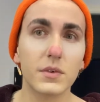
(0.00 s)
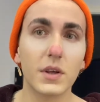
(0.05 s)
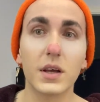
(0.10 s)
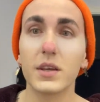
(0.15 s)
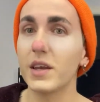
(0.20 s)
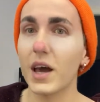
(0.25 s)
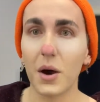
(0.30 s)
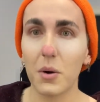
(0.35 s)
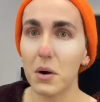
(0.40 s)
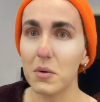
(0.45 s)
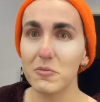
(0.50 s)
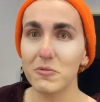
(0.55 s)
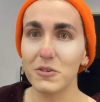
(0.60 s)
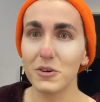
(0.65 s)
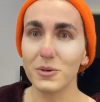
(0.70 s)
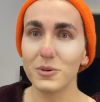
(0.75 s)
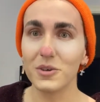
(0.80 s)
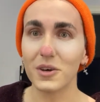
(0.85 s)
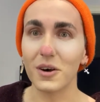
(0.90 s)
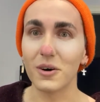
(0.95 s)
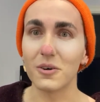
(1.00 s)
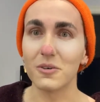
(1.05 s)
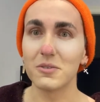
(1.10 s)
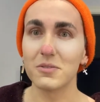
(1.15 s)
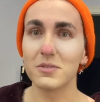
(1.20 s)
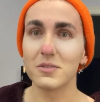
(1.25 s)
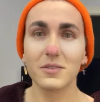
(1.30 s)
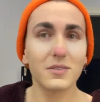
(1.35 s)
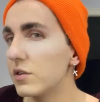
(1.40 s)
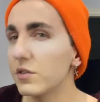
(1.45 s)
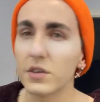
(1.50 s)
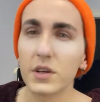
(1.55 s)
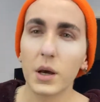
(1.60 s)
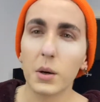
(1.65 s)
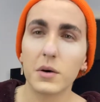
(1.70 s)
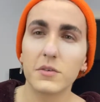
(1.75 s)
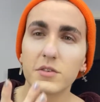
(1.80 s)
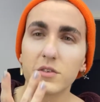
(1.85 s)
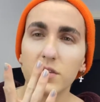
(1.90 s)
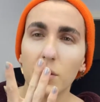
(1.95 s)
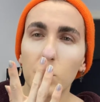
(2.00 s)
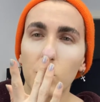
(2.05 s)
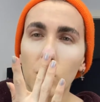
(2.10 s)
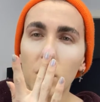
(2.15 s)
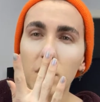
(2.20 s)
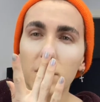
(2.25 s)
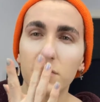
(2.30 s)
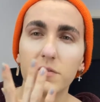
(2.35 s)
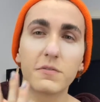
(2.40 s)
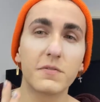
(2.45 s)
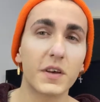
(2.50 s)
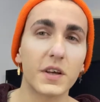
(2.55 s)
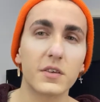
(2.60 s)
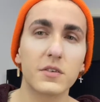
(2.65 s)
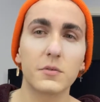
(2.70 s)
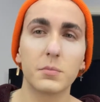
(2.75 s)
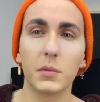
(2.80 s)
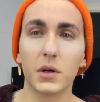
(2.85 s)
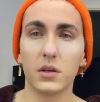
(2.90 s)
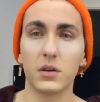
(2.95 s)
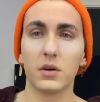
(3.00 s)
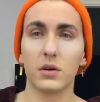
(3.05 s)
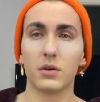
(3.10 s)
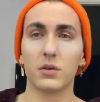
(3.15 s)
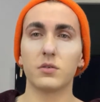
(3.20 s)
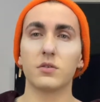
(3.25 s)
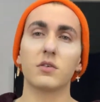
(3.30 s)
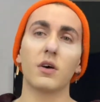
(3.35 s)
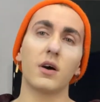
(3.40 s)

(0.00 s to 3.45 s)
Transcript: And now I'm Rudolph. So now I've somewhat fixed my nose,